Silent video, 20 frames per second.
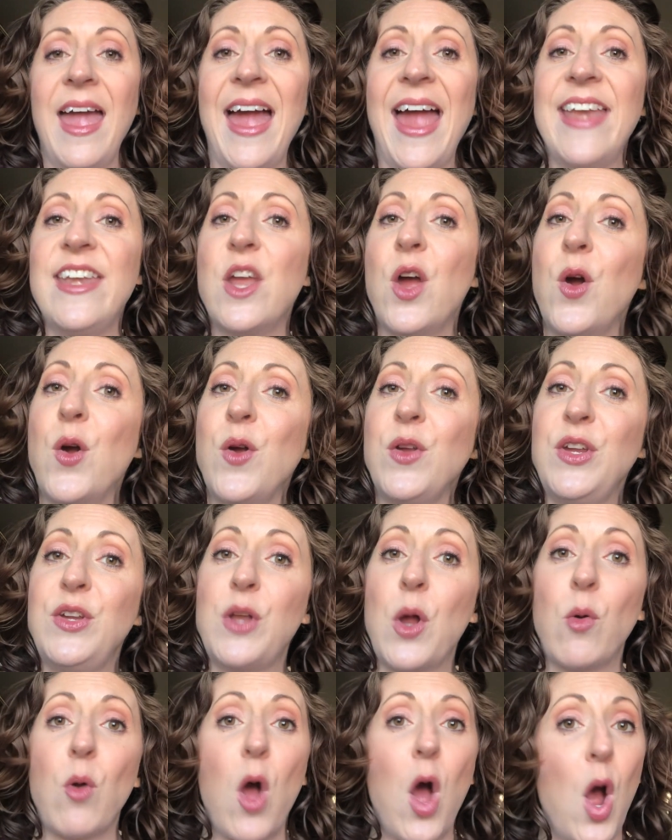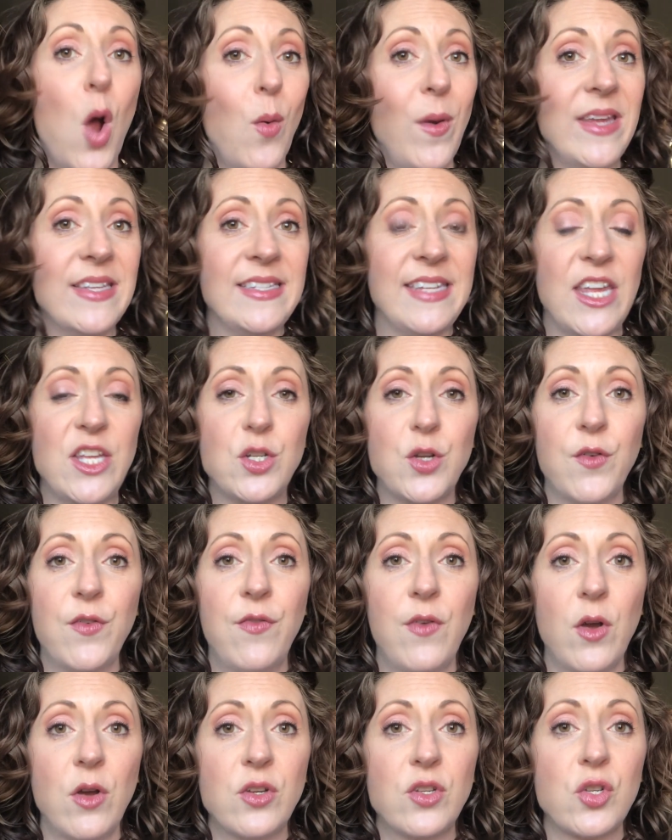I know you don't always get your
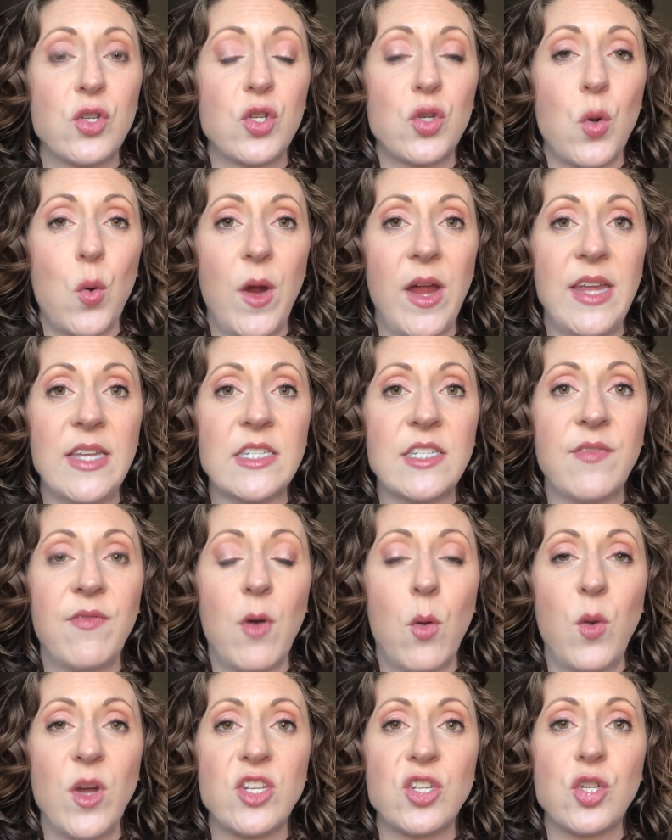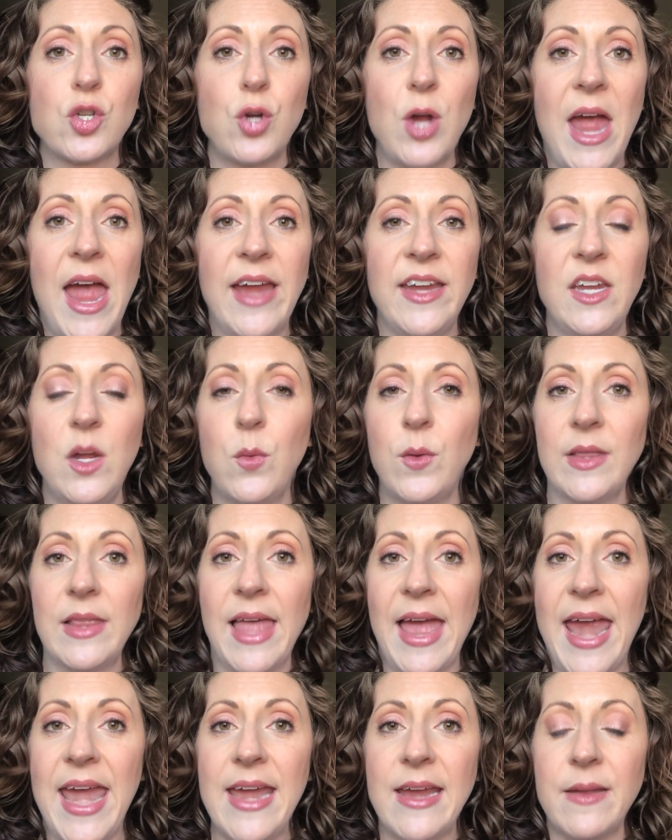first choice for which track you would
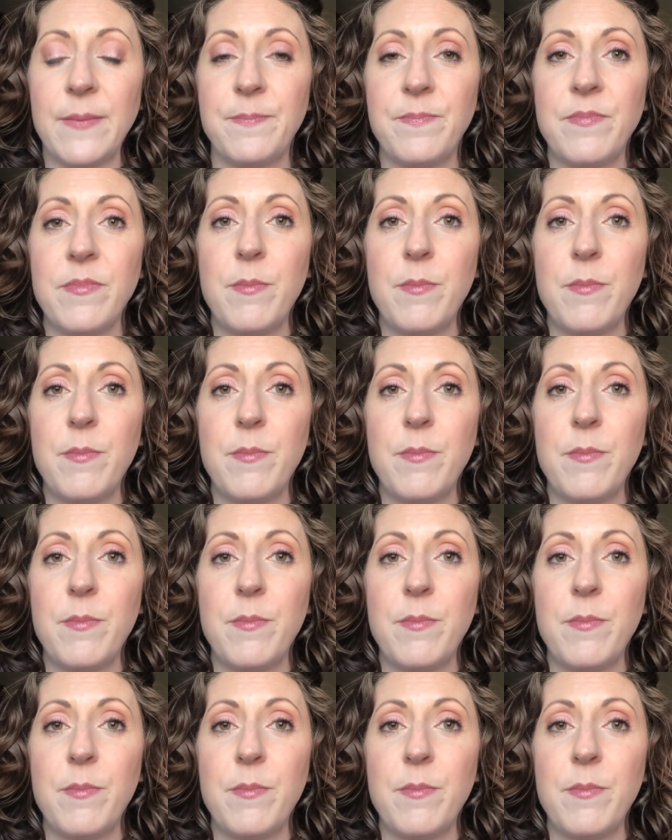like,